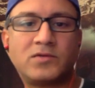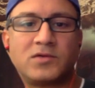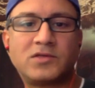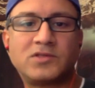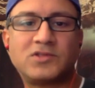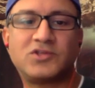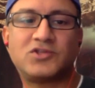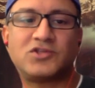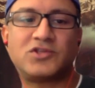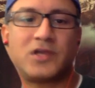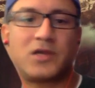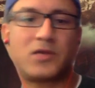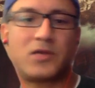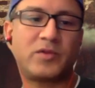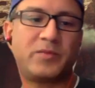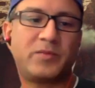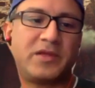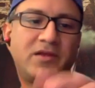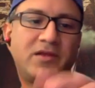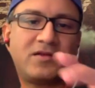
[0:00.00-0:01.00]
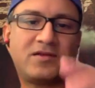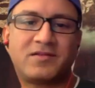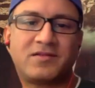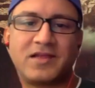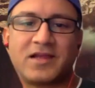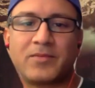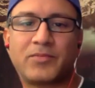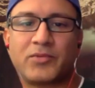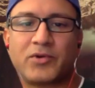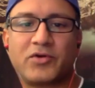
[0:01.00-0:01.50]
Because you shared with me
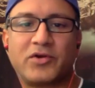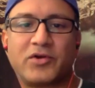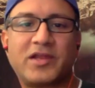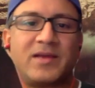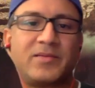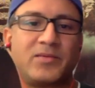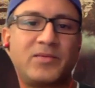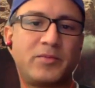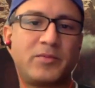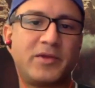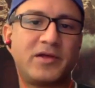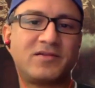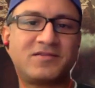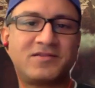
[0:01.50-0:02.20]
like a prototype you built.